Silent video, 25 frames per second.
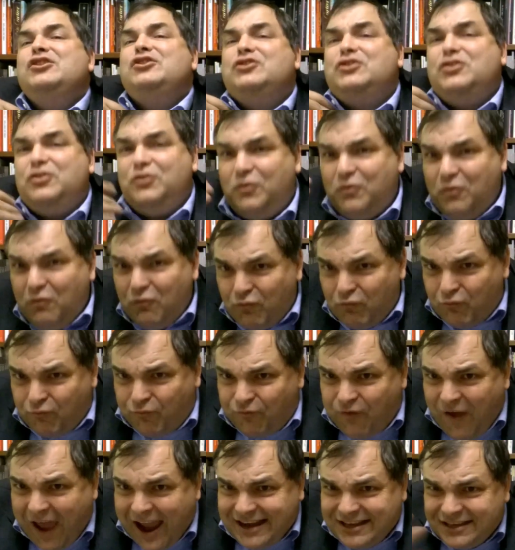to
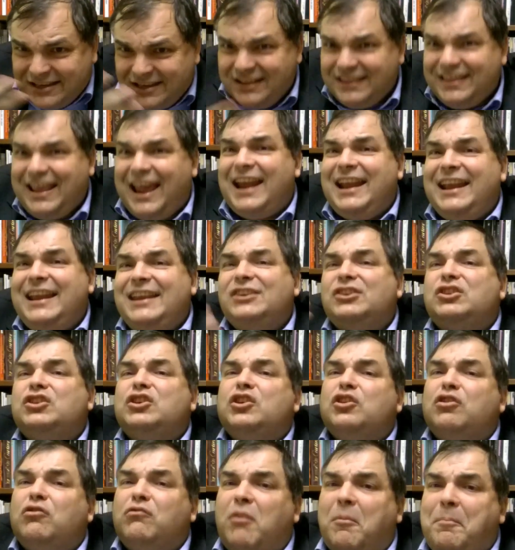factor that into
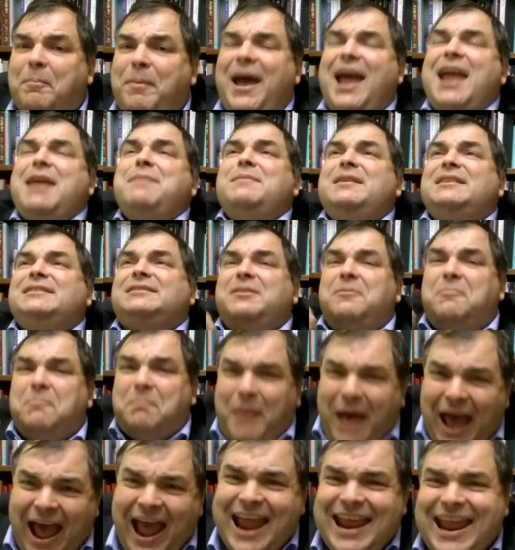your repayments and
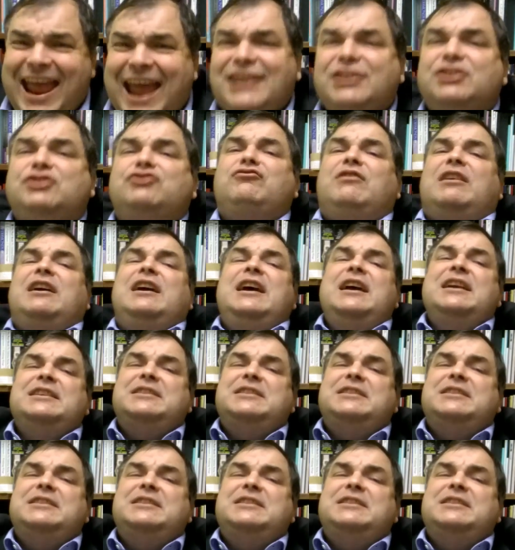pay extra